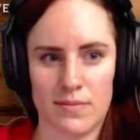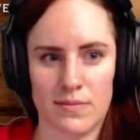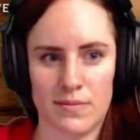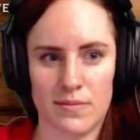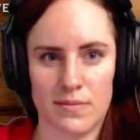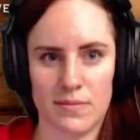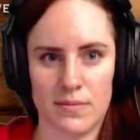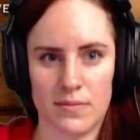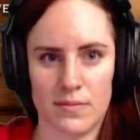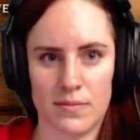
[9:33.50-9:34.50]

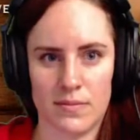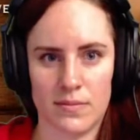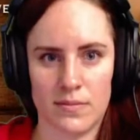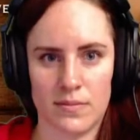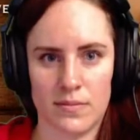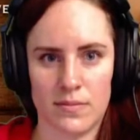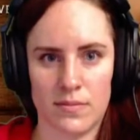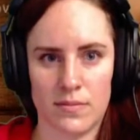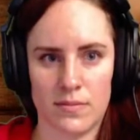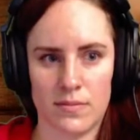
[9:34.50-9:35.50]

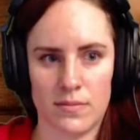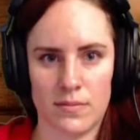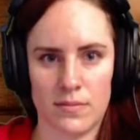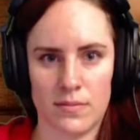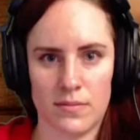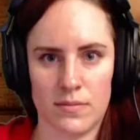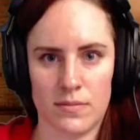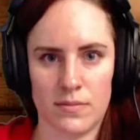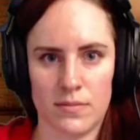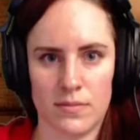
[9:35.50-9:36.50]

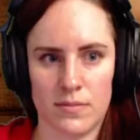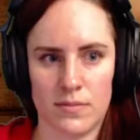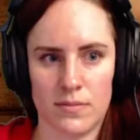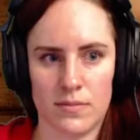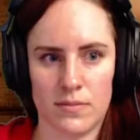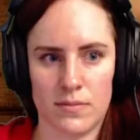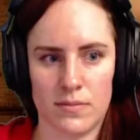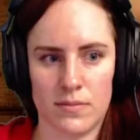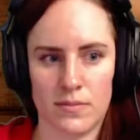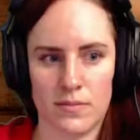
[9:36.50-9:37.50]
(not speaking)